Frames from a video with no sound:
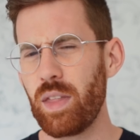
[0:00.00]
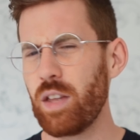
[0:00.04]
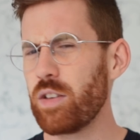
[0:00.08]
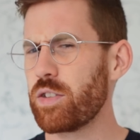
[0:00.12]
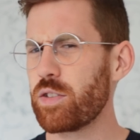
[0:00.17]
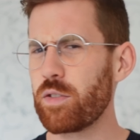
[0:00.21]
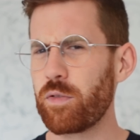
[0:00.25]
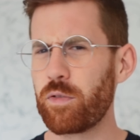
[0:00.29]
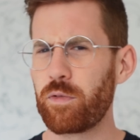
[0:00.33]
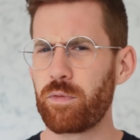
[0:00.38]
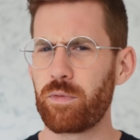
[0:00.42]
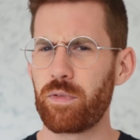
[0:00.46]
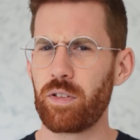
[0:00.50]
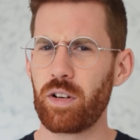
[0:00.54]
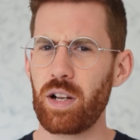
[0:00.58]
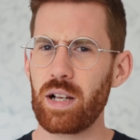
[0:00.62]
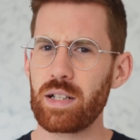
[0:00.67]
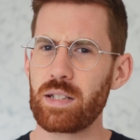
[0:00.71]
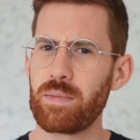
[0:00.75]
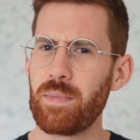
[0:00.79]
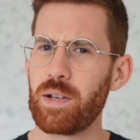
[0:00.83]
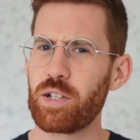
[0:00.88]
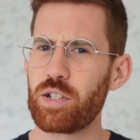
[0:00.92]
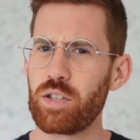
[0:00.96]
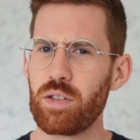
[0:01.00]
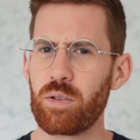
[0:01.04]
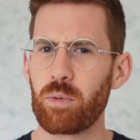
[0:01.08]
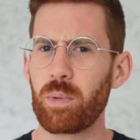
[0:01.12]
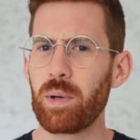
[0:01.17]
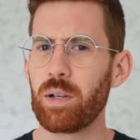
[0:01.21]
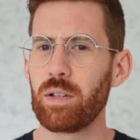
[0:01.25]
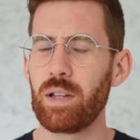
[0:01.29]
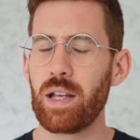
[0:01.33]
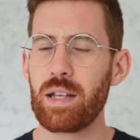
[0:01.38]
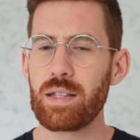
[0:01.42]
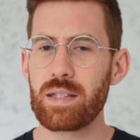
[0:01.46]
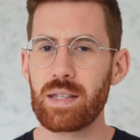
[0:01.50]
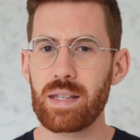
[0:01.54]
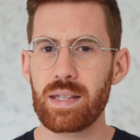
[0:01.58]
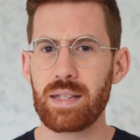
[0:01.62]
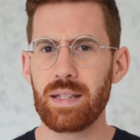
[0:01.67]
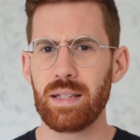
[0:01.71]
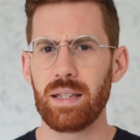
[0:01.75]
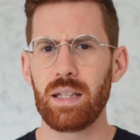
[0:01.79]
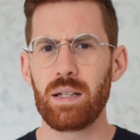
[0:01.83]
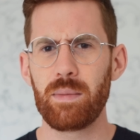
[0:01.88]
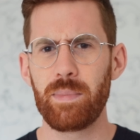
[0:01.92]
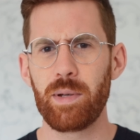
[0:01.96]
They also forgot to mention the rear lens is
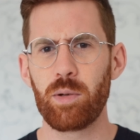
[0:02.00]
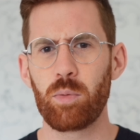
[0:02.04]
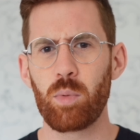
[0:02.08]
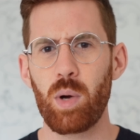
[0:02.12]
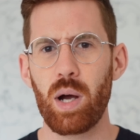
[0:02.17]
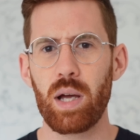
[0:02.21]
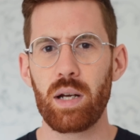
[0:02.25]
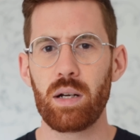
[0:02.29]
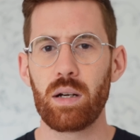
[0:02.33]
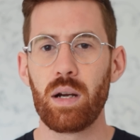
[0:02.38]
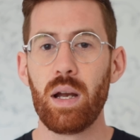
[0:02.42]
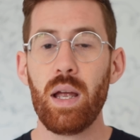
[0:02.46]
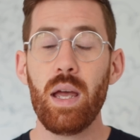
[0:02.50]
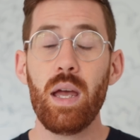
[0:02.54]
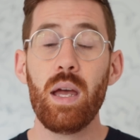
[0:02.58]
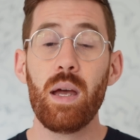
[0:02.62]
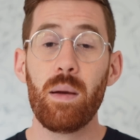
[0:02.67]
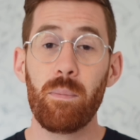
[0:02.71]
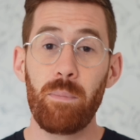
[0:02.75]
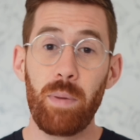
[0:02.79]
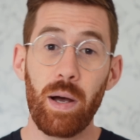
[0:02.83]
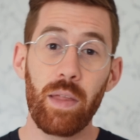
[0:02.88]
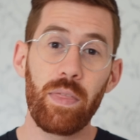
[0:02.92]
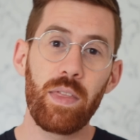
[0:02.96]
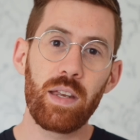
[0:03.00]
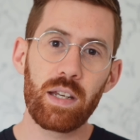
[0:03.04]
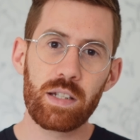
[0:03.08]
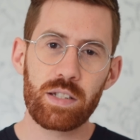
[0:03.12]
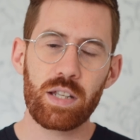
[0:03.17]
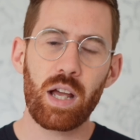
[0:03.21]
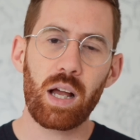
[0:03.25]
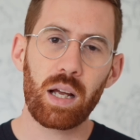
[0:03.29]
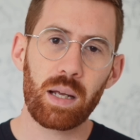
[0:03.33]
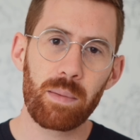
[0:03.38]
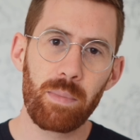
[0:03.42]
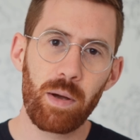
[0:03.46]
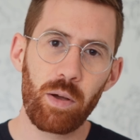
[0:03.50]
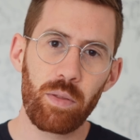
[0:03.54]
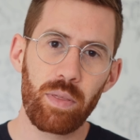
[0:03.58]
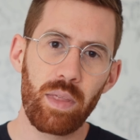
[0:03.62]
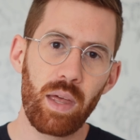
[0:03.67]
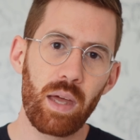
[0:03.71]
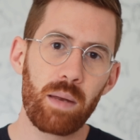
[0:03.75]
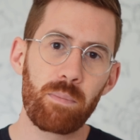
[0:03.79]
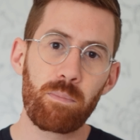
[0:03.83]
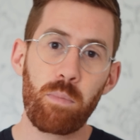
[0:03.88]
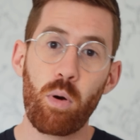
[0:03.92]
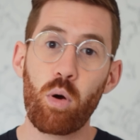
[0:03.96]
a little bit wider, but they did talk about
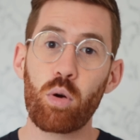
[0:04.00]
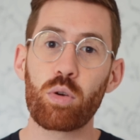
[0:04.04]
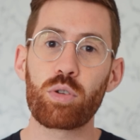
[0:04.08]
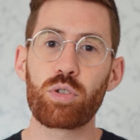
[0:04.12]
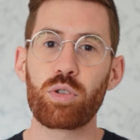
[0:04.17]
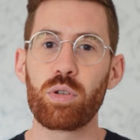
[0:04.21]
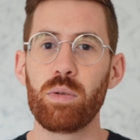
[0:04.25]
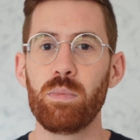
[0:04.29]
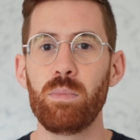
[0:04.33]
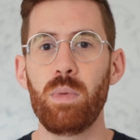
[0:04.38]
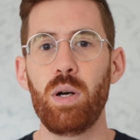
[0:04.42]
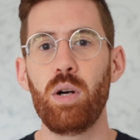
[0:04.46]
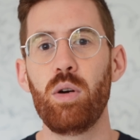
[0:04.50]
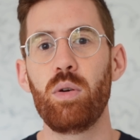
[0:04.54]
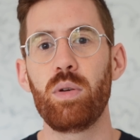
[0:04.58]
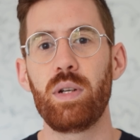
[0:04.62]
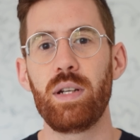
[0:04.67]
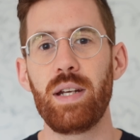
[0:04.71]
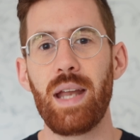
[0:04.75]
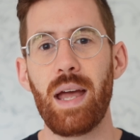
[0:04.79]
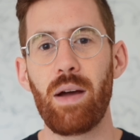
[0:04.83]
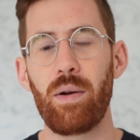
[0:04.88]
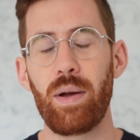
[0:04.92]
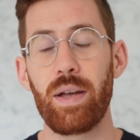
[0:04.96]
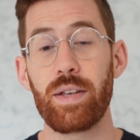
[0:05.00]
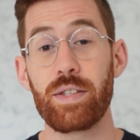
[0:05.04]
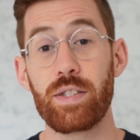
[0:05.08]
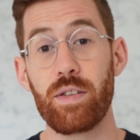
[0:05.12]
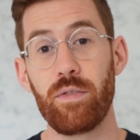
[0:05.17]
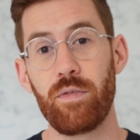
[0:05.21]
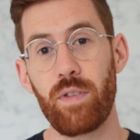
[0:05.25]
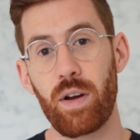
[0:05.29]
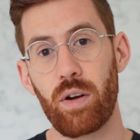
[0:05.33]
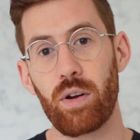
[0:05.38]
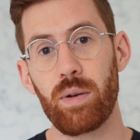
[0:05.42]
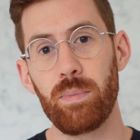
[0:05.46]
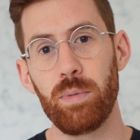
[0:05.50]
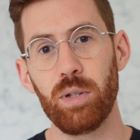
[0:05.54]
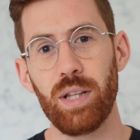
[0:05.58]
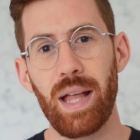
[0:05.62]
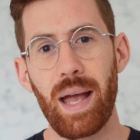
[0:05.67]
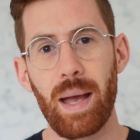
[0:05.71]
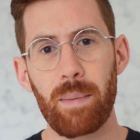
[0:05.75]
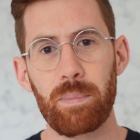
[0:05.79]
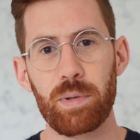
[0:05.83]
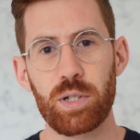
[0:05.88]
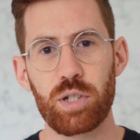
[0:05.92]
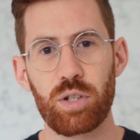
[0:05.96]
that portrait mode now has variable
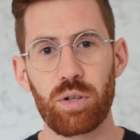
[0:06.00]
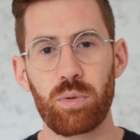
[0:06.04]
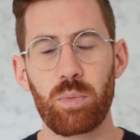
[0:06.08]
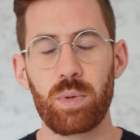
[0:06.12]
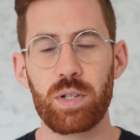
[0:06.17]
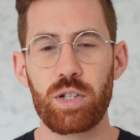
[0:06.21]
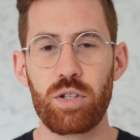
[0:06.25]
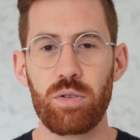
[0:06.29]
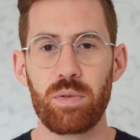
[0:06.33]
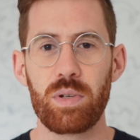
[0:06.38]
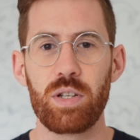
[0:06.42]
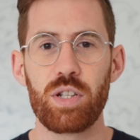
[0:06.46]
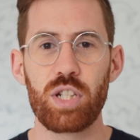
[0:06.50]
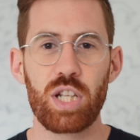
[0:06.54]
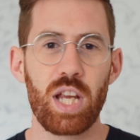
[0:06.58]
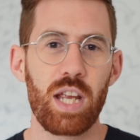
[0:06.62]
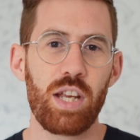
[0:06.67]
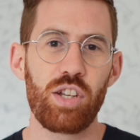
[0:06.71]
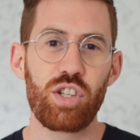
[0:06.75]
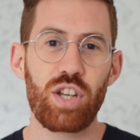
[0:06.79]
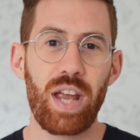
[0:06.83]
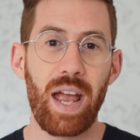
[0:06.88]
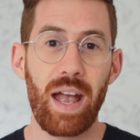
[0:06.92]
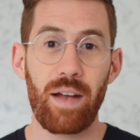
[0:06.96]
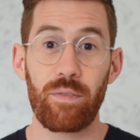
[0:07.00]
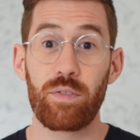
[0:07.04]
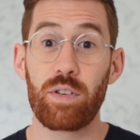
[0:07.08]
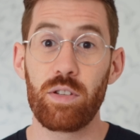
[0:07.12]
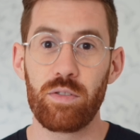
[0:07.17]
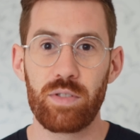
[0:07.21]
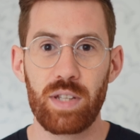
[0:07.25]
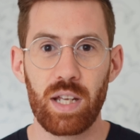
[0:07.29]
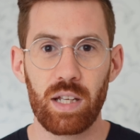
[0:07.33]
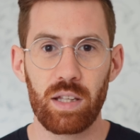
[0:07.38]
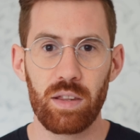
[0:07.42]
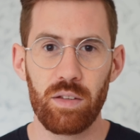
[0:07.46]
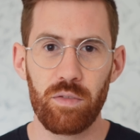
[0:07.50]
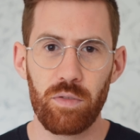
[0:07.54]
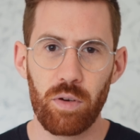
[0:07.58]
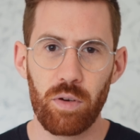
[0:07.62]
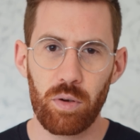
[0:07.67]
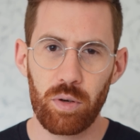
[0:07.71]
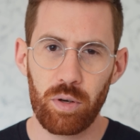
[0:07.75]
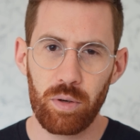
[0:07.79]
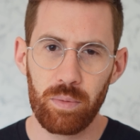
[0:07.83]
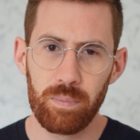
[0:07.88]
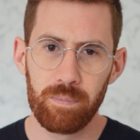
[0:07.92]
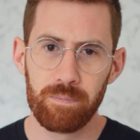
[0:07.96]
aperture, which you can change after you've taken the
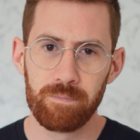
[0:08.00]
photo.